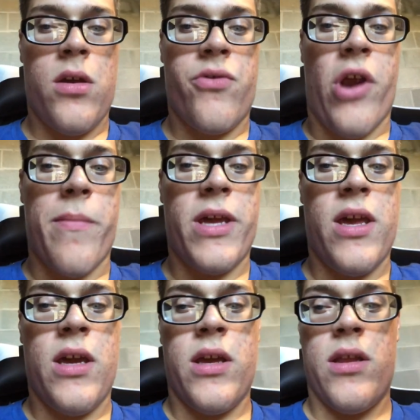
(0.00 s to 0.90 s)
drama
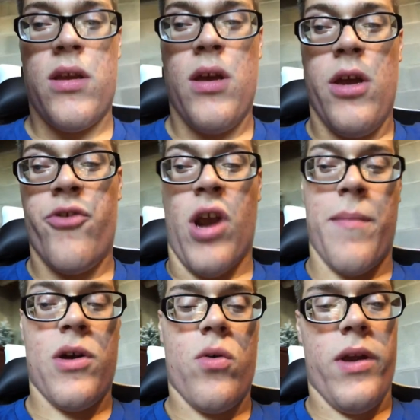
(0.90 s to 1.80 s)

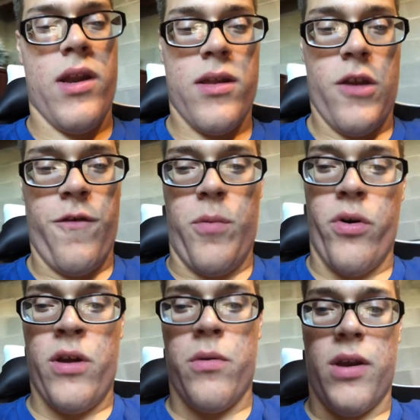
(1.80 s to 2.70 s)
queen at this
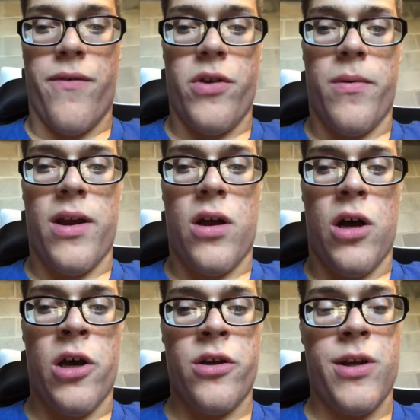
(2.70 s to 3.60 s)
point, whatever you want to
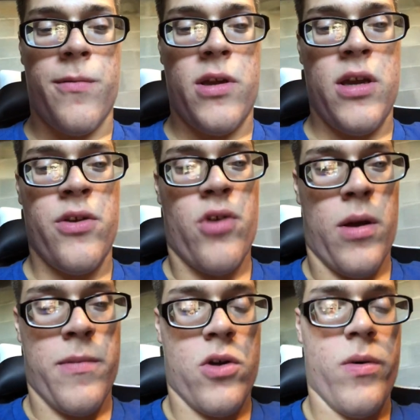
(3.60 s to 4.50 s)
call it, drama king,
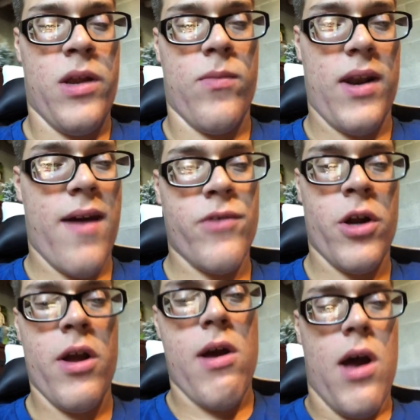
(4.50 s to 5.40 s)
drama queen,
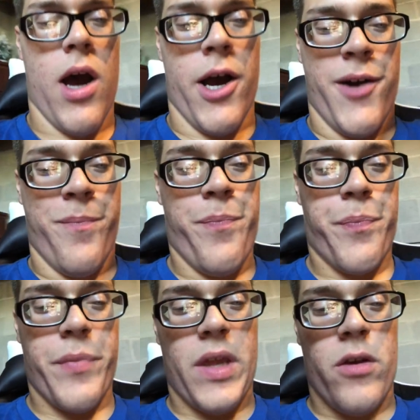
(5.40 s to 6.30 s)
whatever.
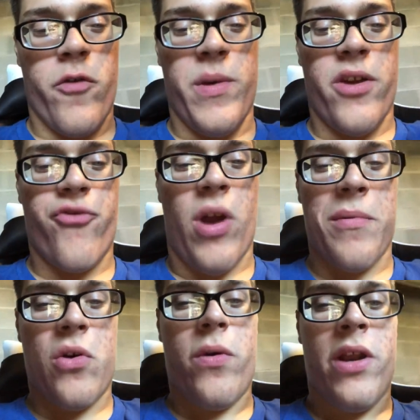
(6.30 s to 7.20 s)
He's being a
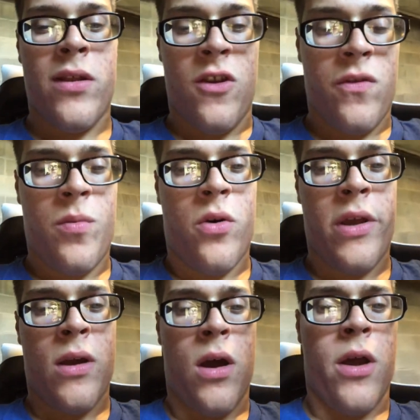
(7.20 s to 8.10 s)
drama queen at this
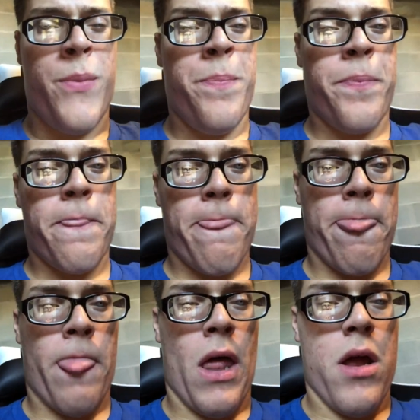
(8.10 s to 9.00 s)
point. And
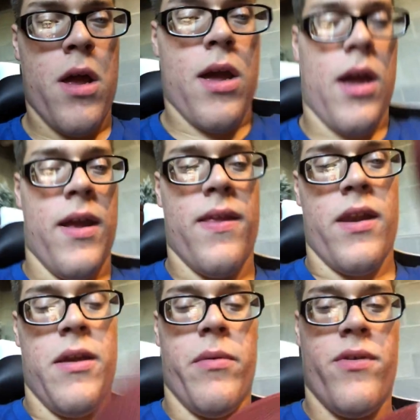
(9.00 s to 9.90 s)
then
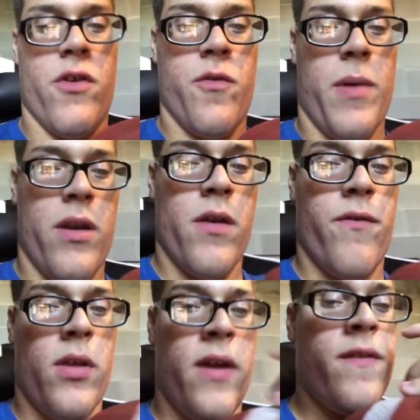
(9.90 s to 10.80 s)
he was suspended
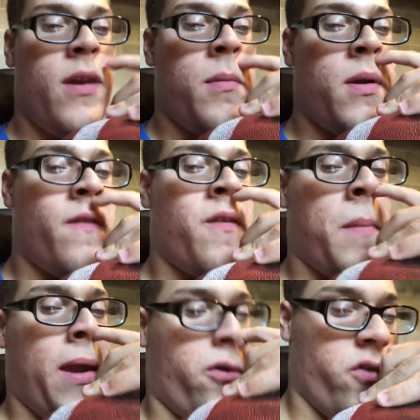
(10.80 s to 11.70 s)
for last game against the
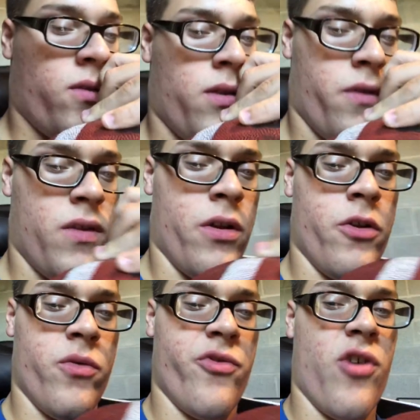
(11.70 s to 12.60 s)
Bengals when the
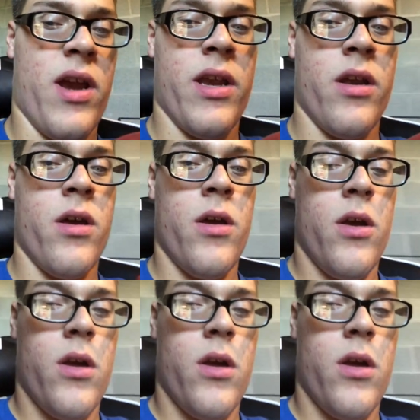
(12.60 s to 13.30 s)
Steelers were trying to,